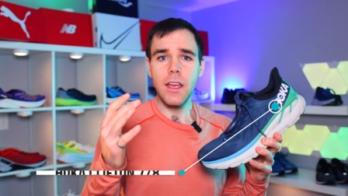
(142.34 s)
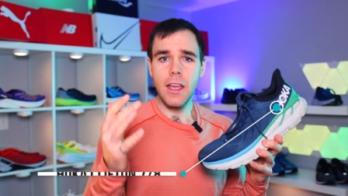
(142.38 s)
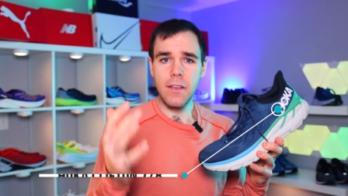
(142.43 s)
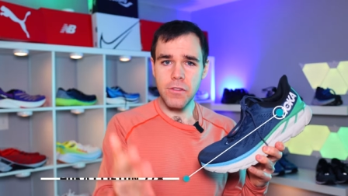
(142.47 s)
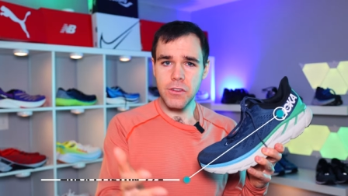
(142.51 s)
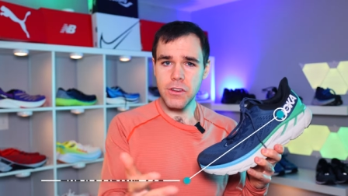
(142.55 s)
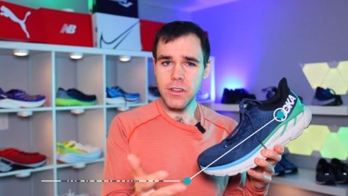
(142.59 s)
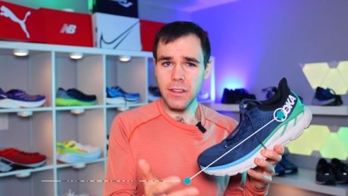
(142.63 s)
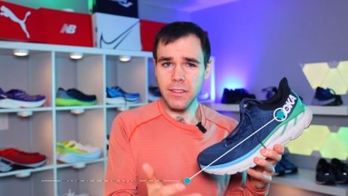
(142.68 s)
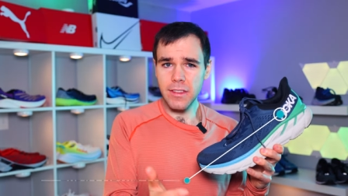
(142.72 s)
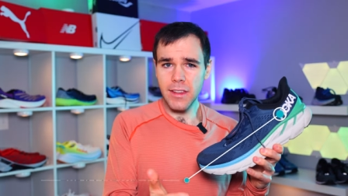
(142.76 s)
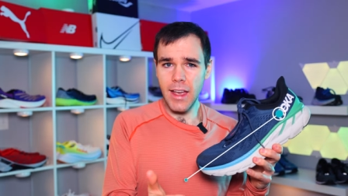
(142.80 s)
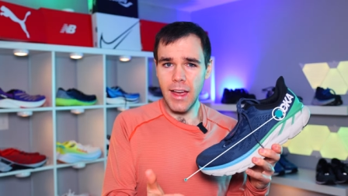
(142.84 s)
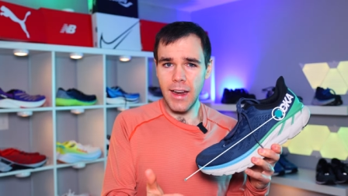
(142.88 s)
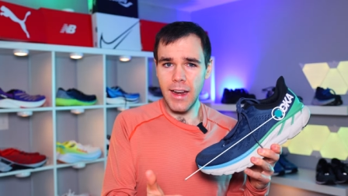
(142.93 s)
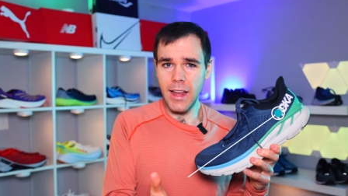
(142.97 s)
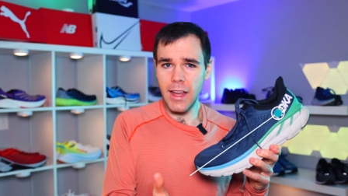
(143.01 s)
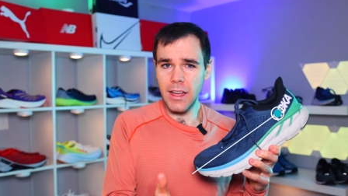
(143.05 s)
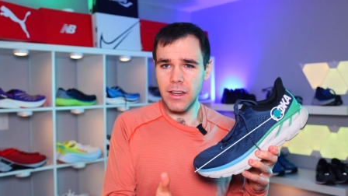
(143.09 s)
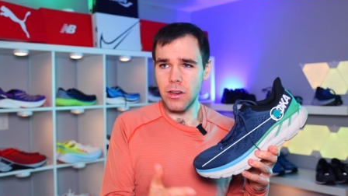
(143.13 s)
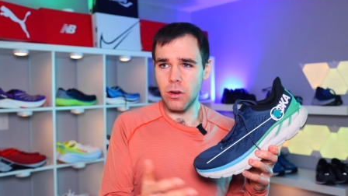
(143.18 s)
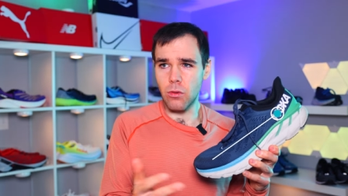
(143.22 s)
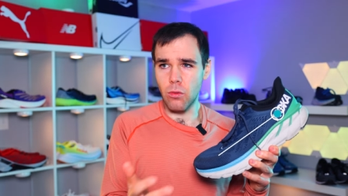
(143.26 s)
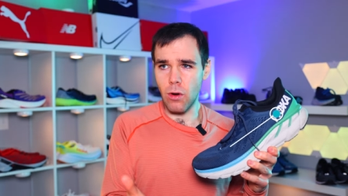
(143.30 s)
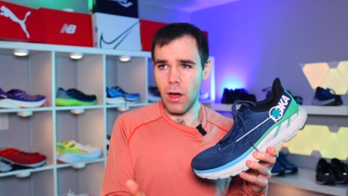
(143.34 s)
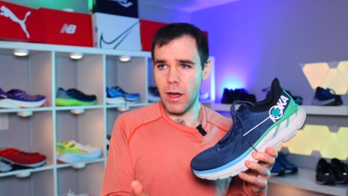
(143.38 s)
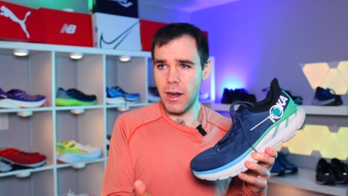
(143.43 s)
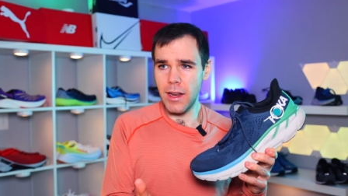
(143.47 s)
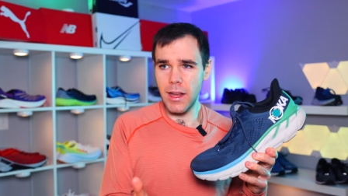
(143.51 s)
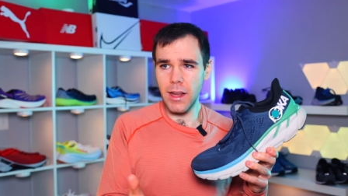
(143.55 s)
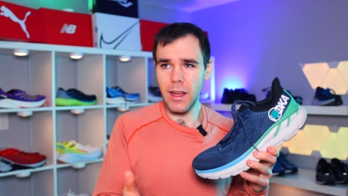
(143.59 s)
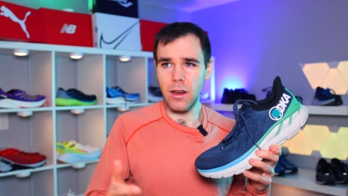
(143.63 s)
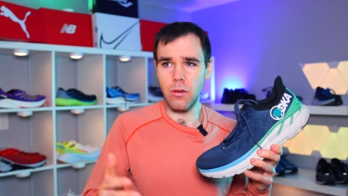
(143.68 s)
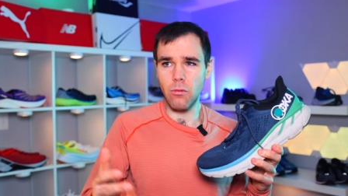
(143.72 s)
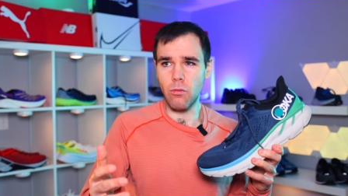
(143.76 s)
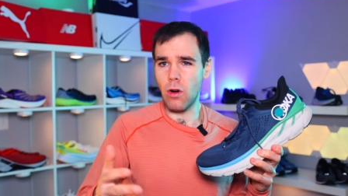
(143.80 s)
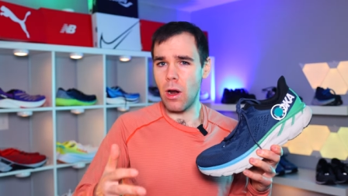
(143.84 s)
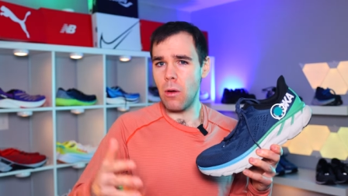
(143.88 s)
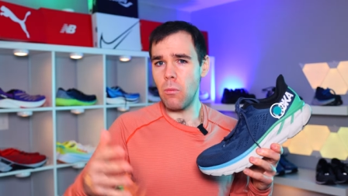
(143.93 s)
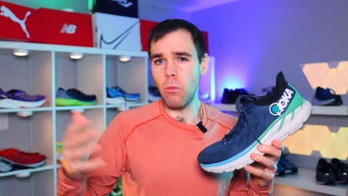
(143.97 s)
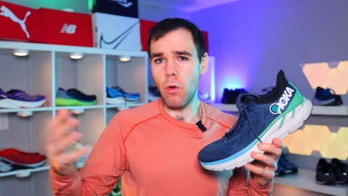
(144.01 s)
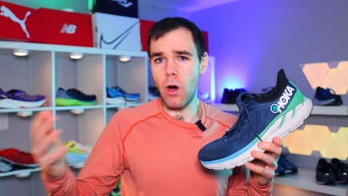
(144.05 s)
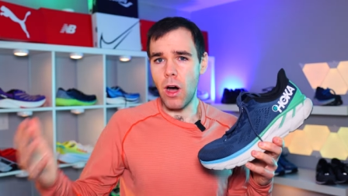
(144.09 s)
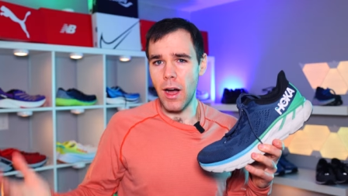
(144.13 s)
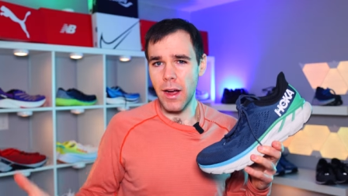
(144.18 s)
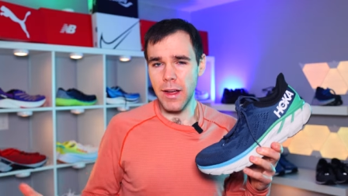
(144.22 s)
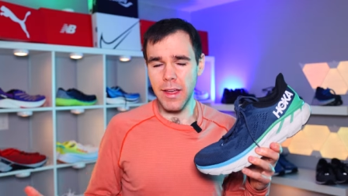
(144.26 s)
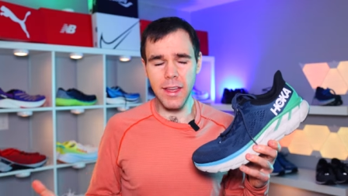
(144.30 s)
if you're just getting into running and run
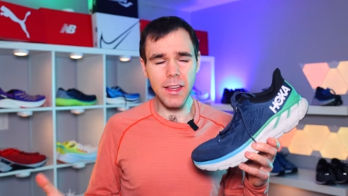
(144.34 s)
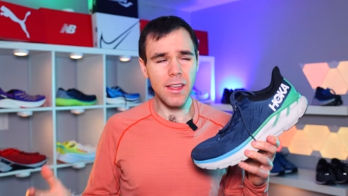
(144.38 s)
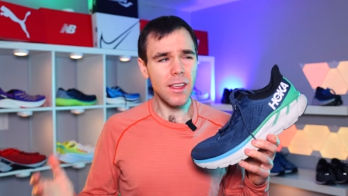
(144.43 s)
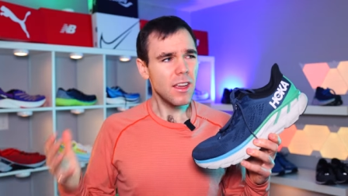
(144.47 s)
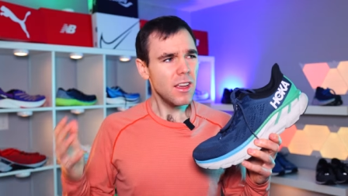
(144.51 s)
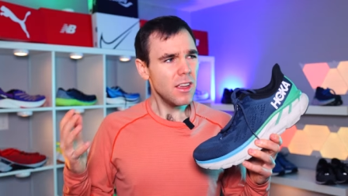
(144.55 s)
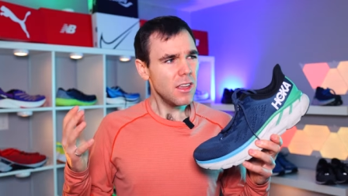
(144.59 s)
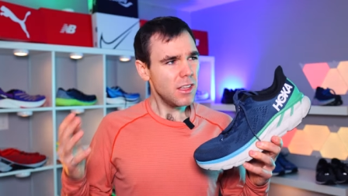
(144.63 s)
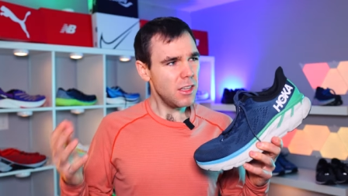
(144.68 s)
walking,